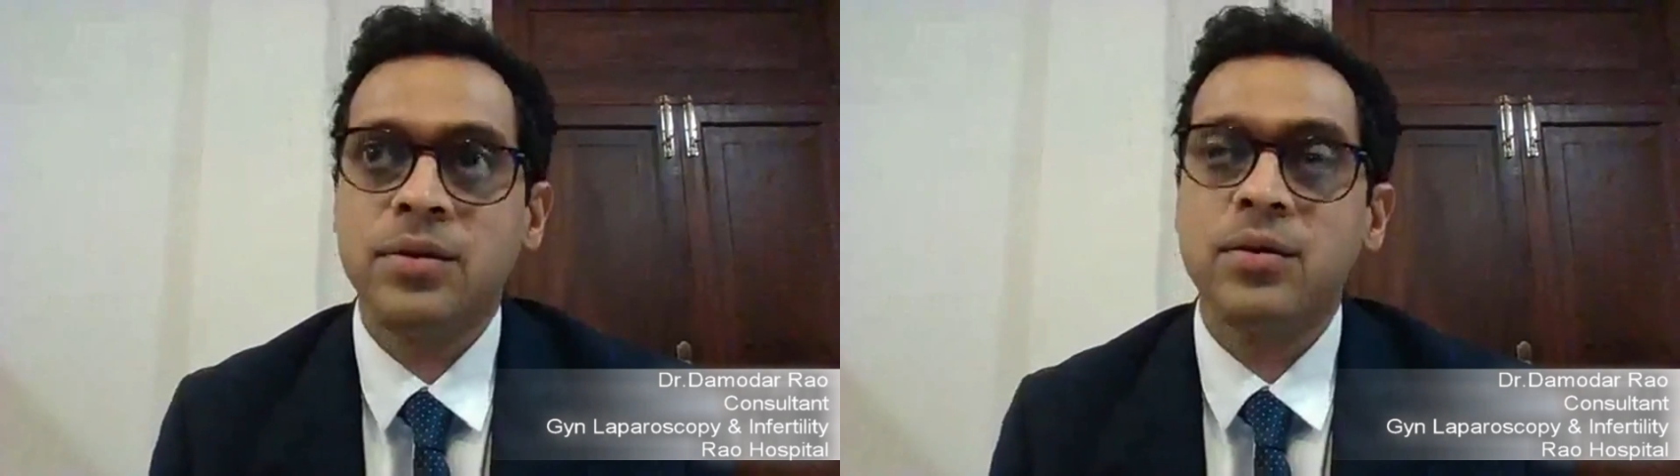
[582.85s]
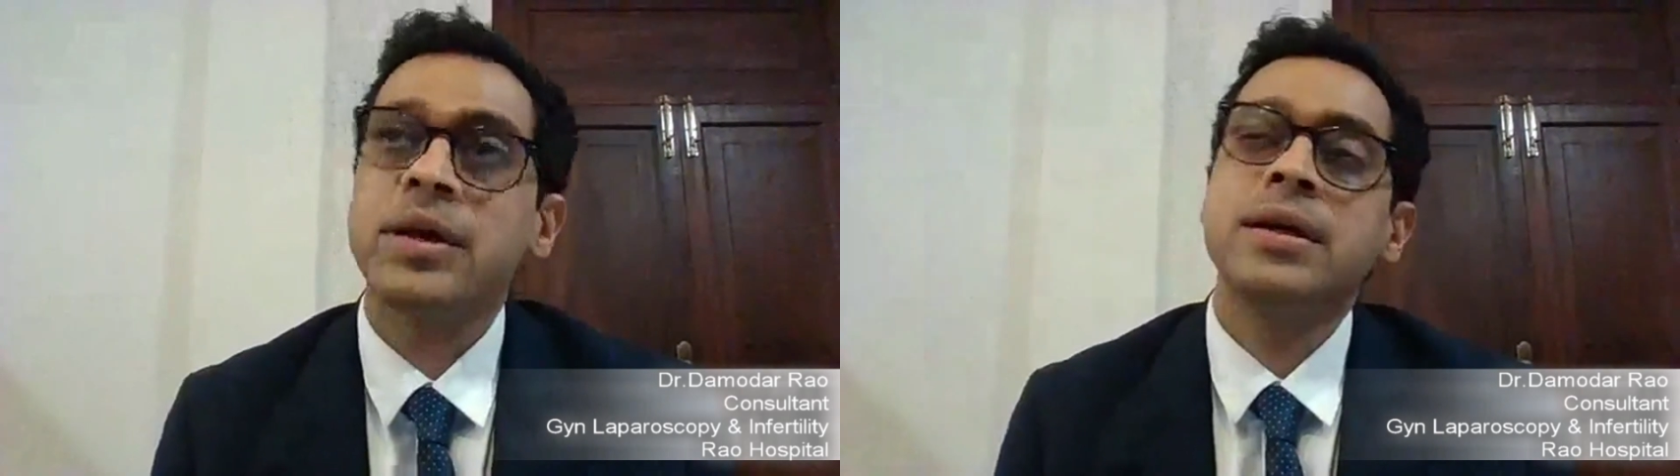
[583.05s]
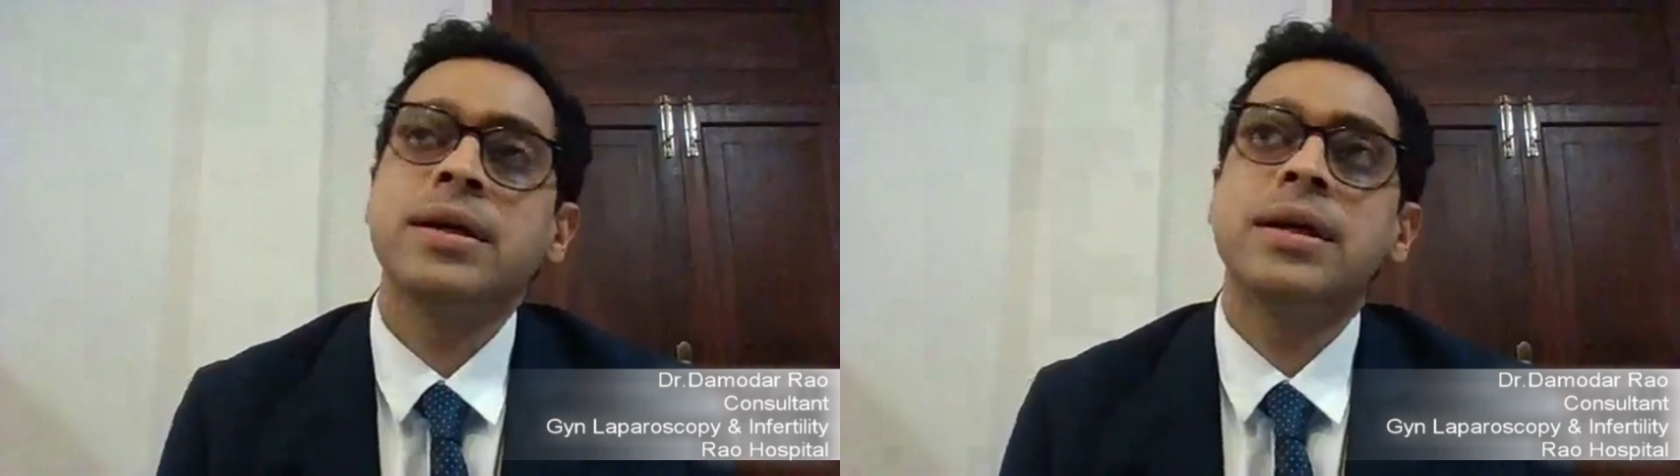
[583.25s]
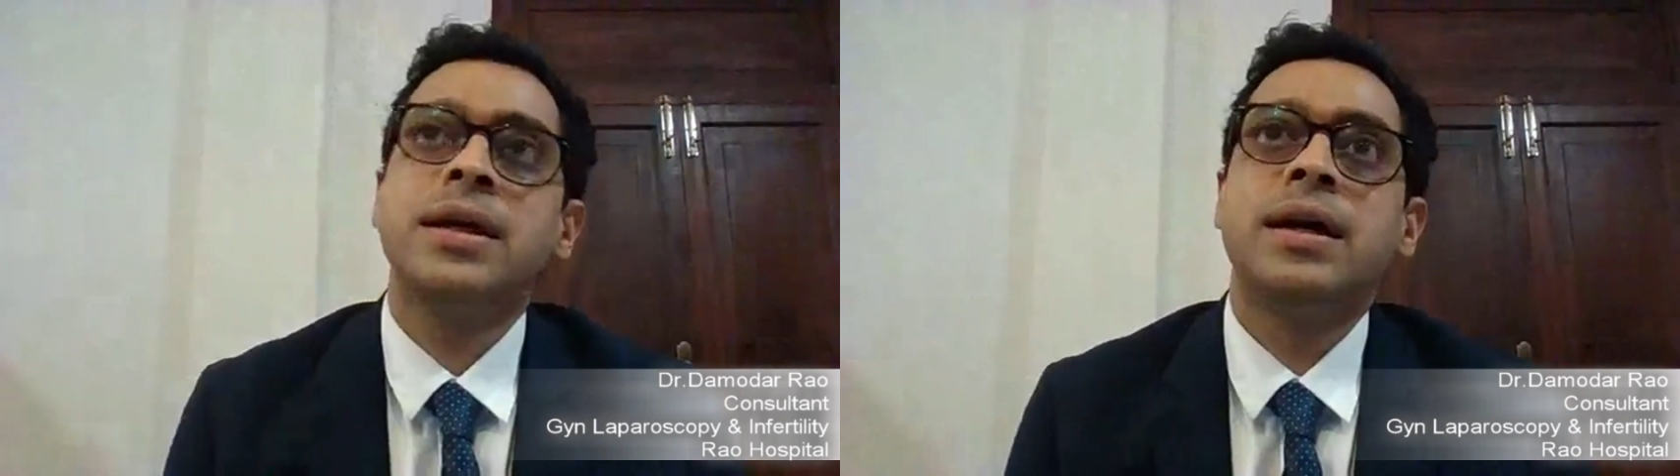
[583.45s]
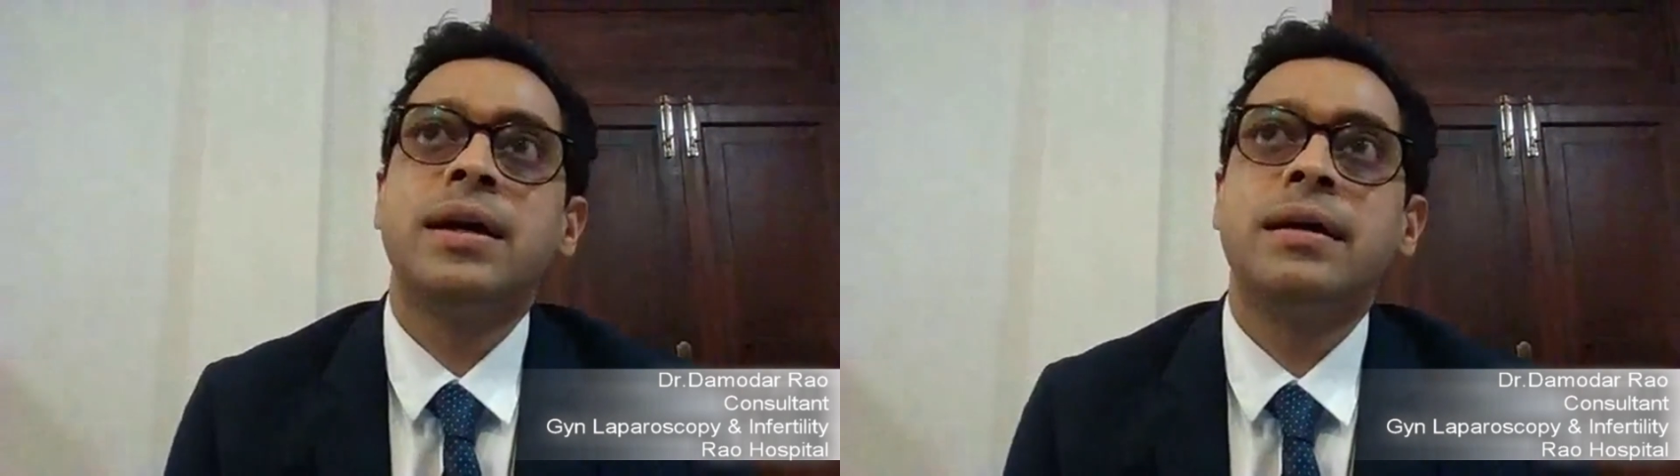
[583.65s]
okay,
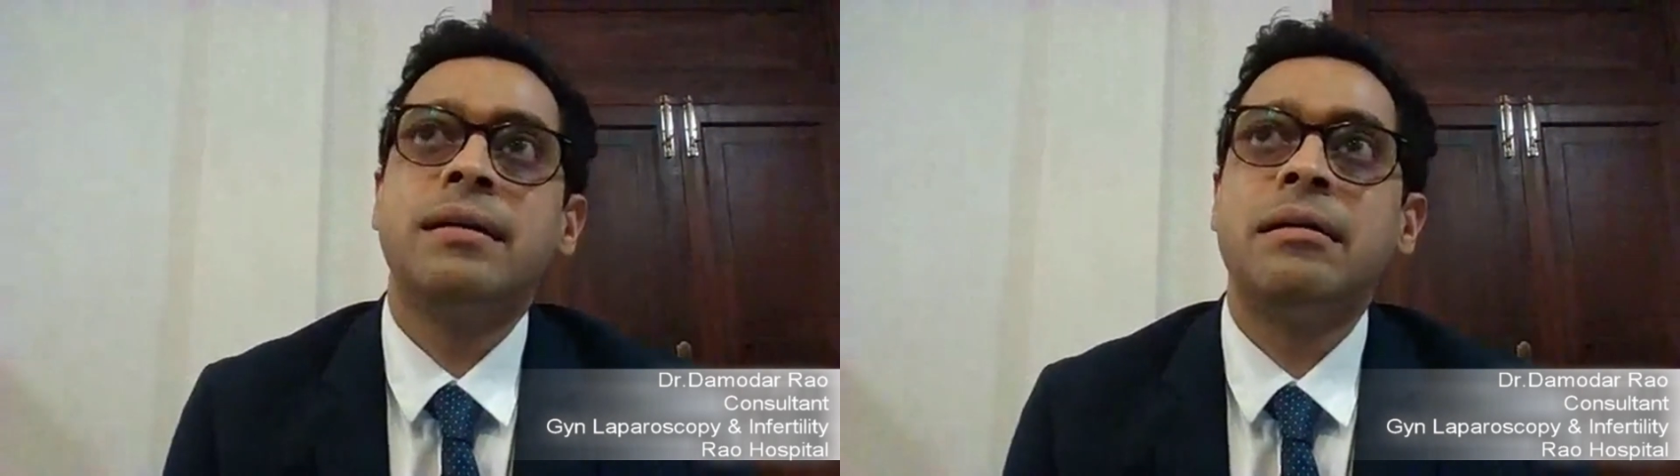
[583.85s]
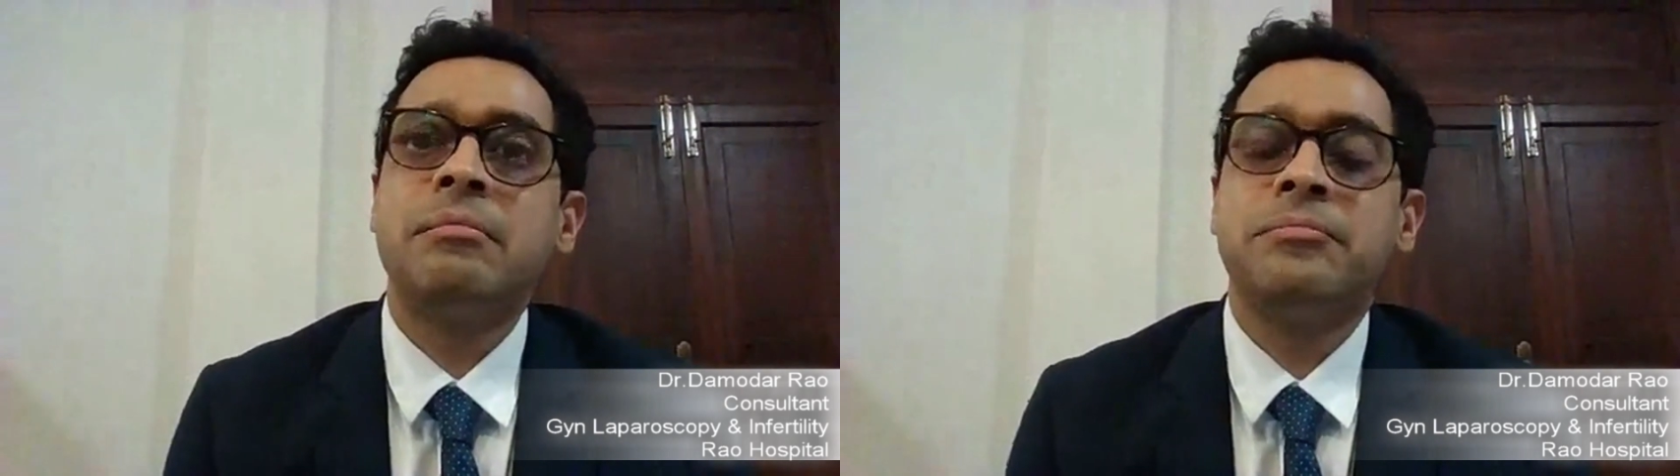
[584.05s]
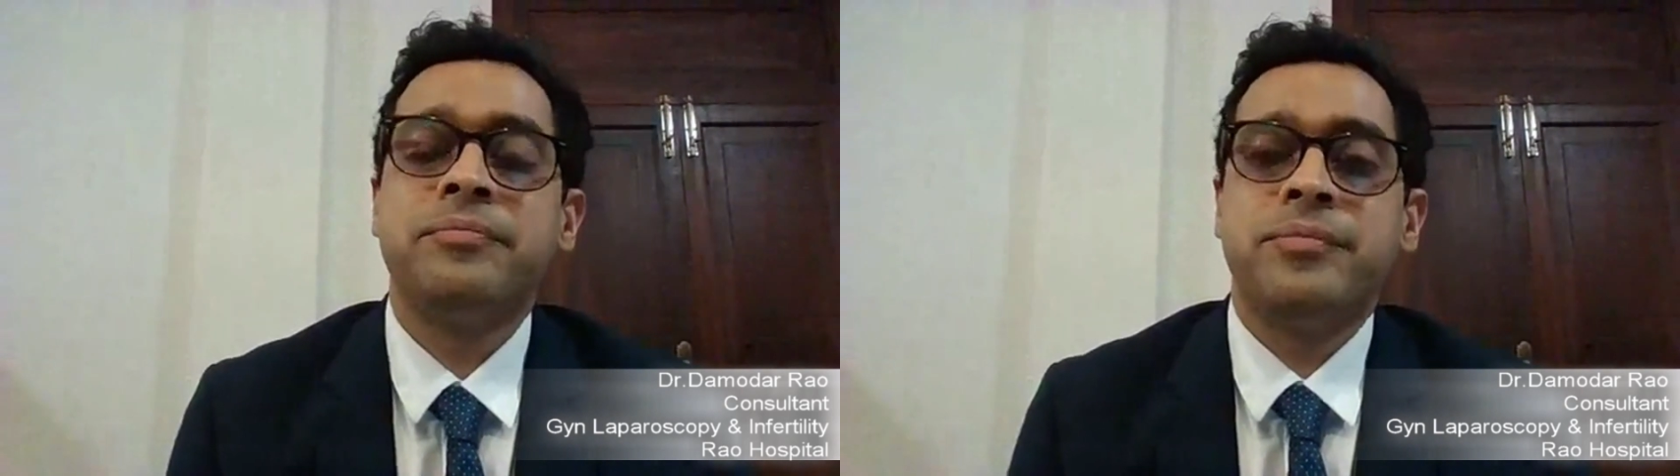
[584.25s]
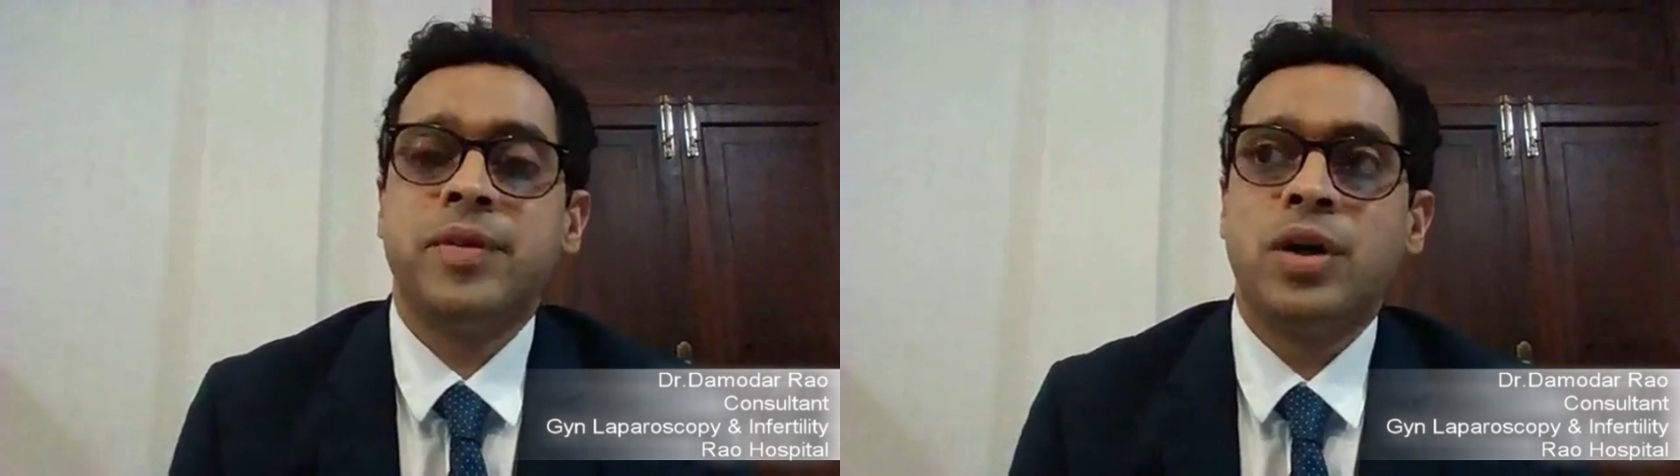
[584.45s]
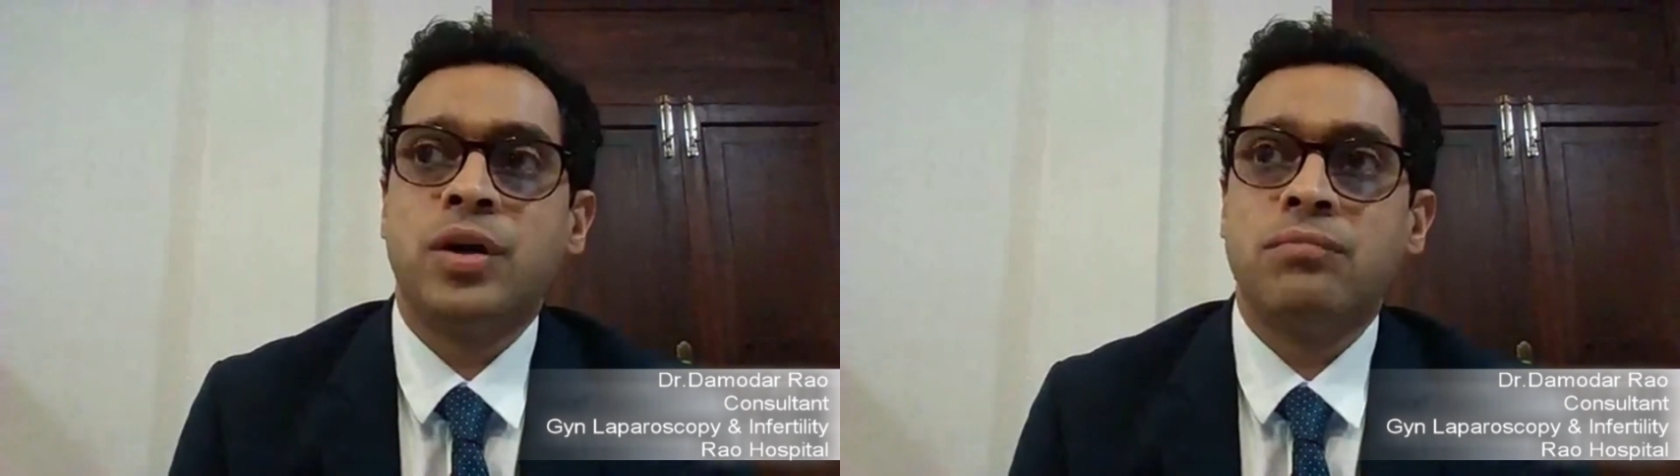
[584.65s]
um,
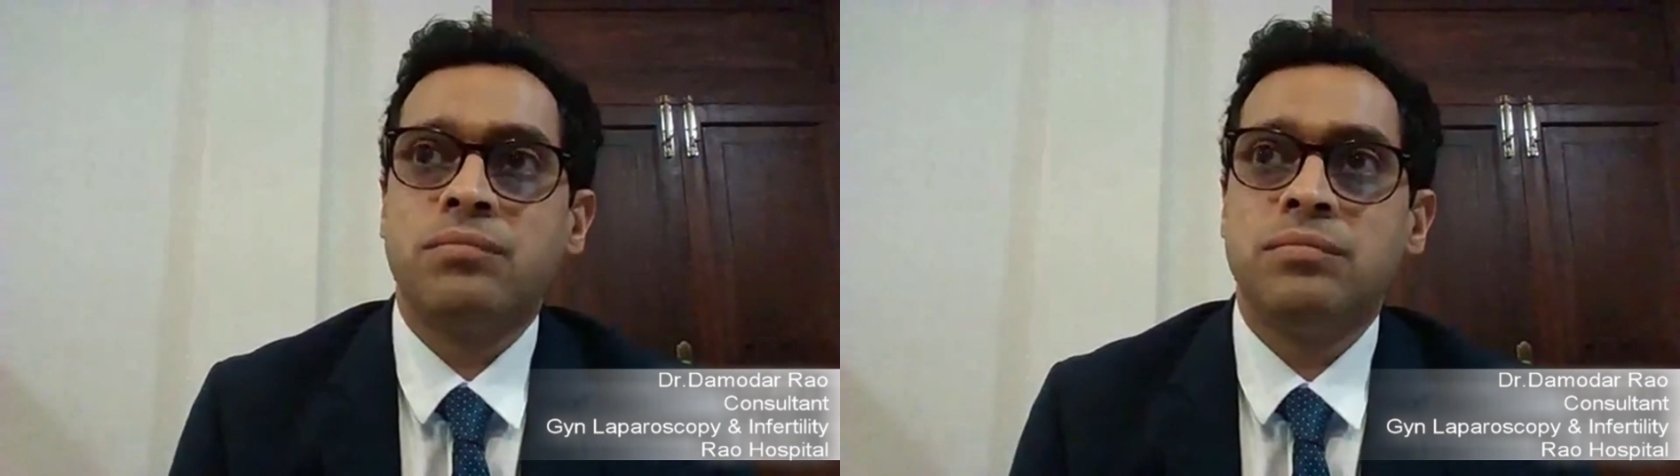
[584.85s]
uh,